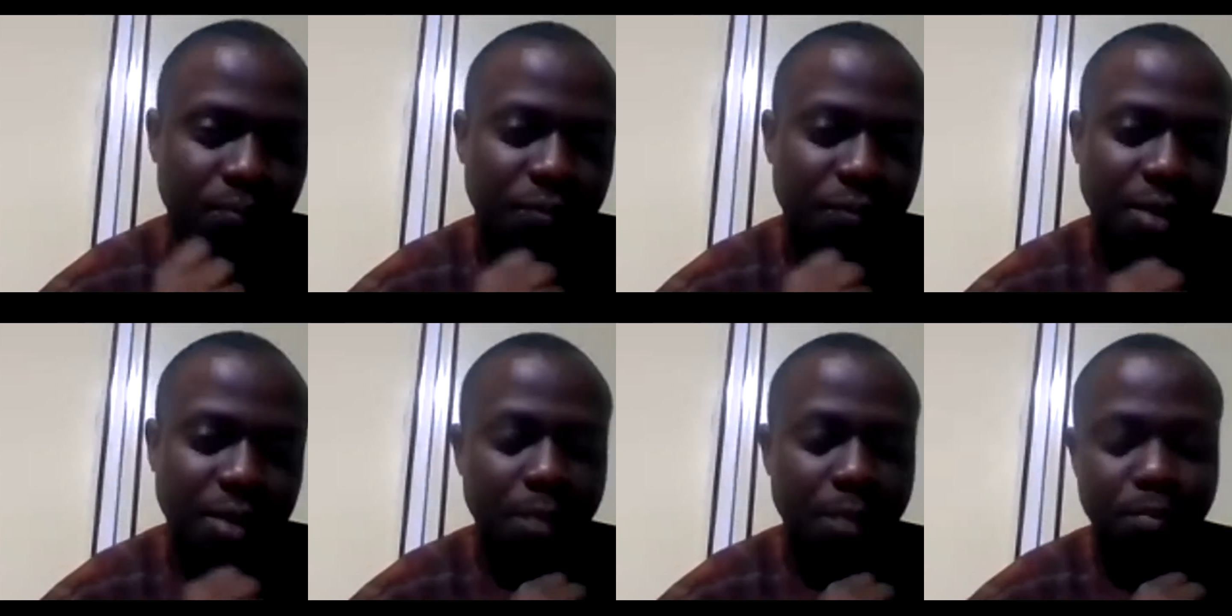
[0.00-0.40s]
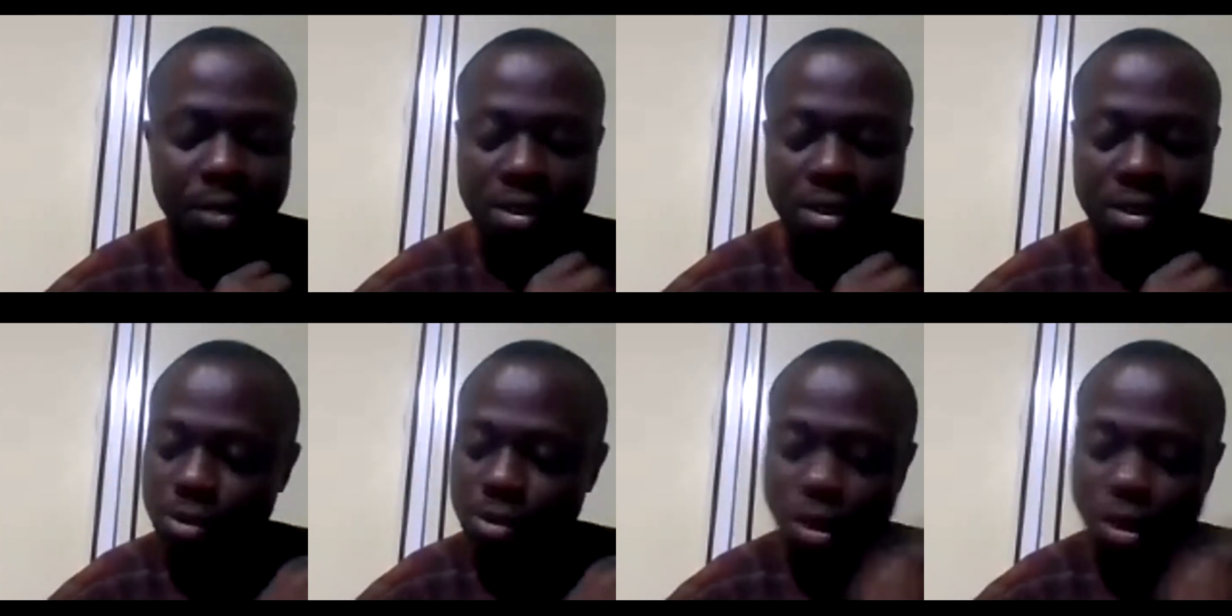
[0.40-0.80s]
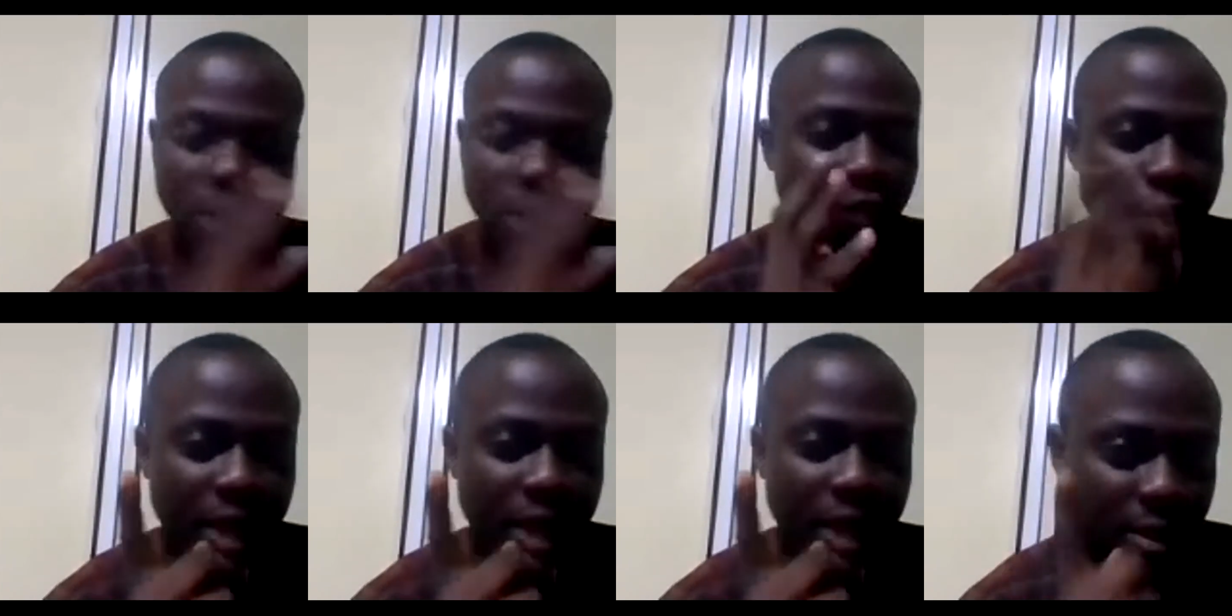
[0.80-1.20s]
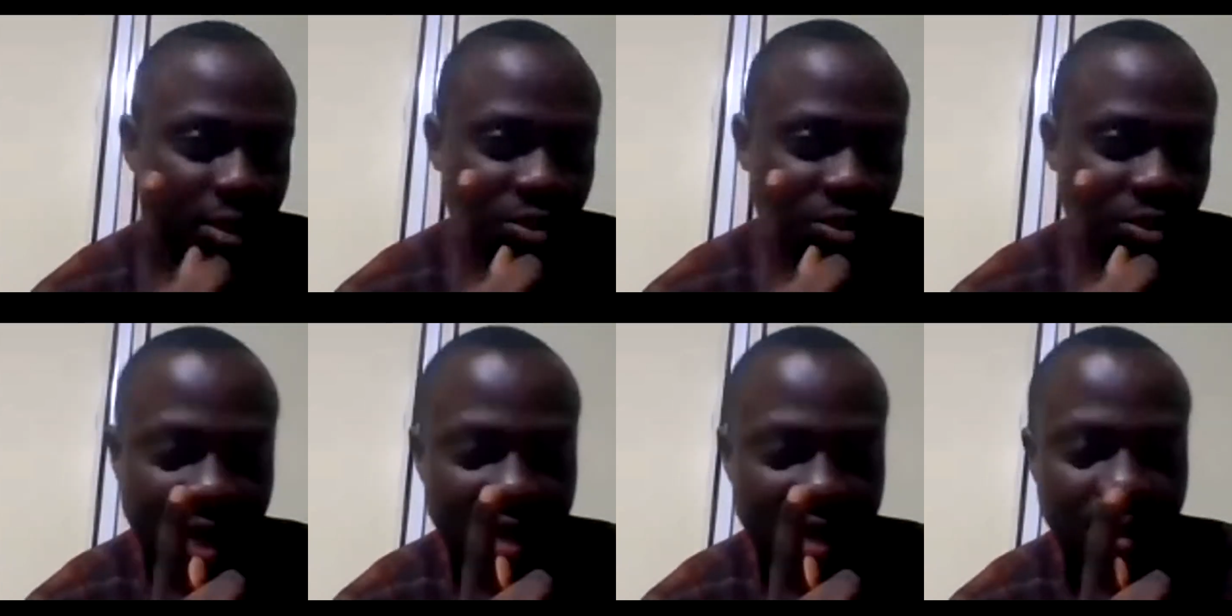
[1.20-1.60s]
and please don't forget
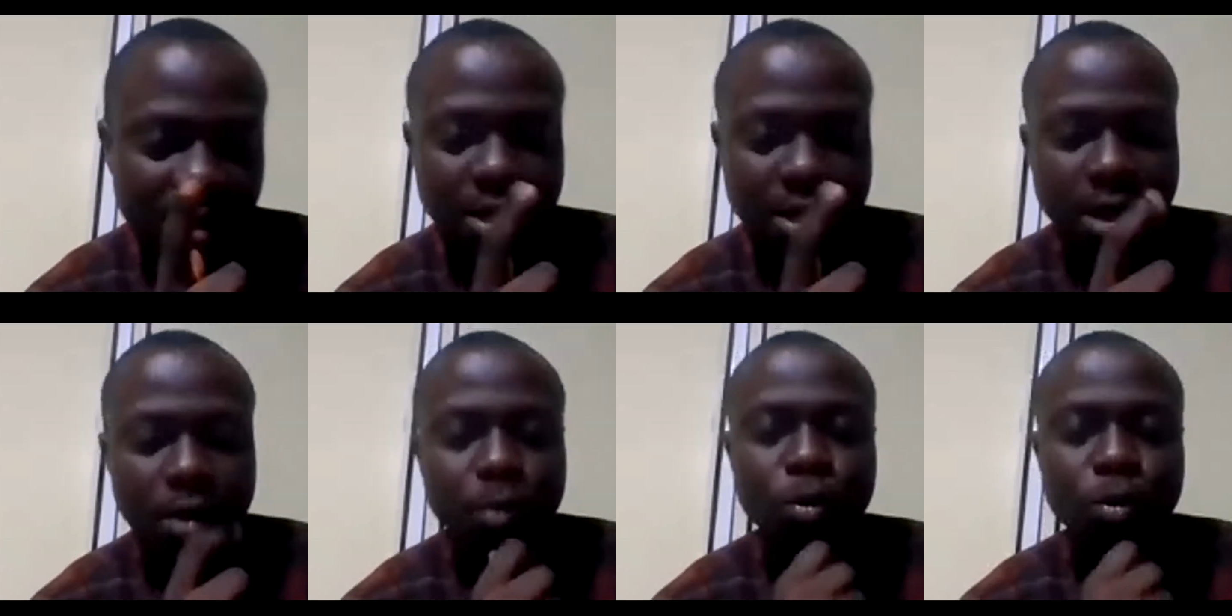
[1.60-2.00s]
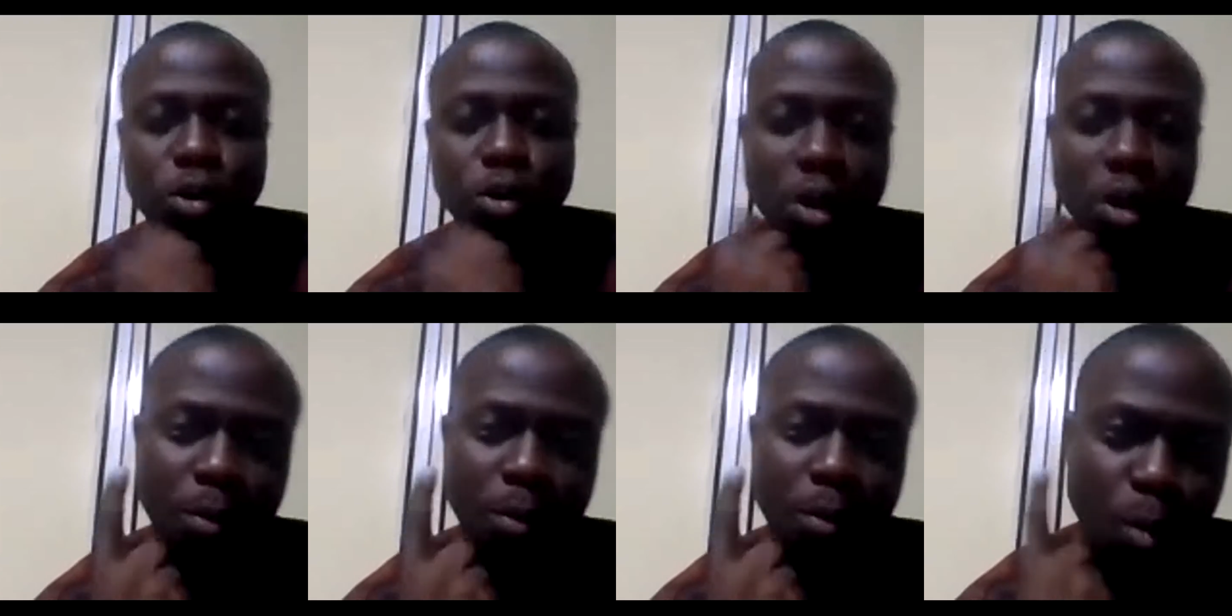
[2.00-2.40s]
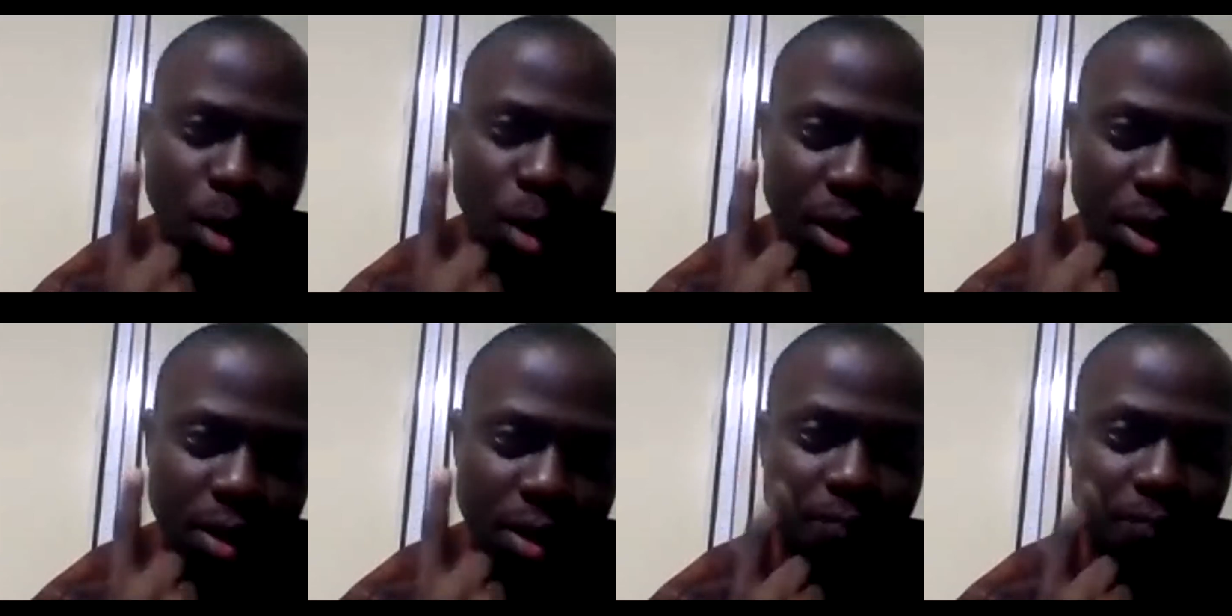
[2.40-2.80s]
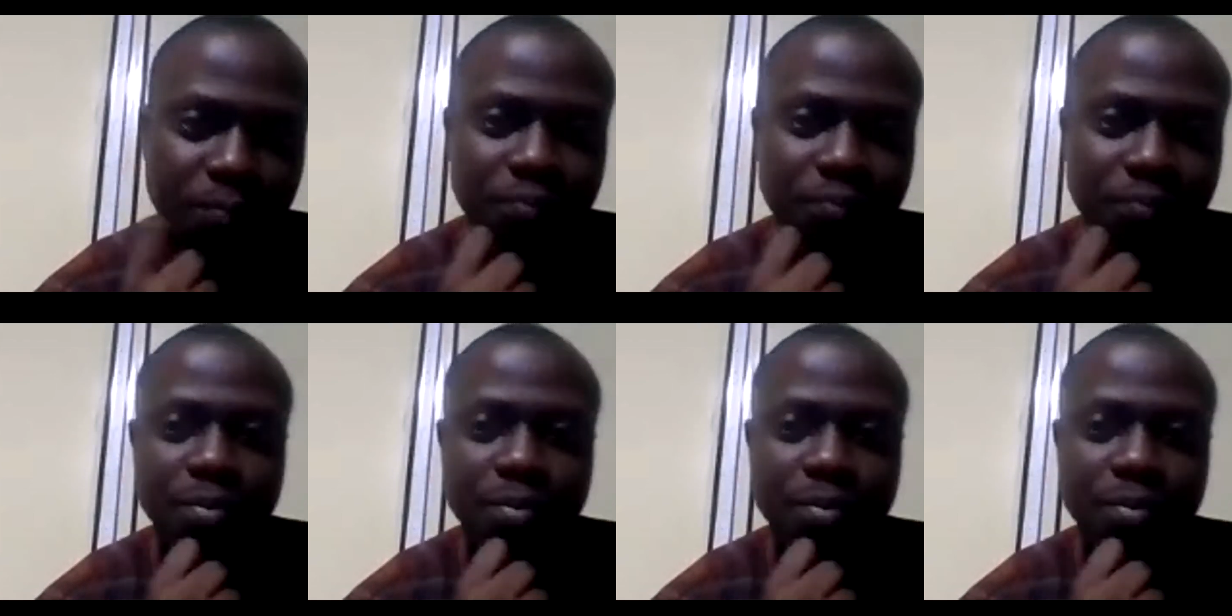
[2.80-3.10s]
this, write it down. Number one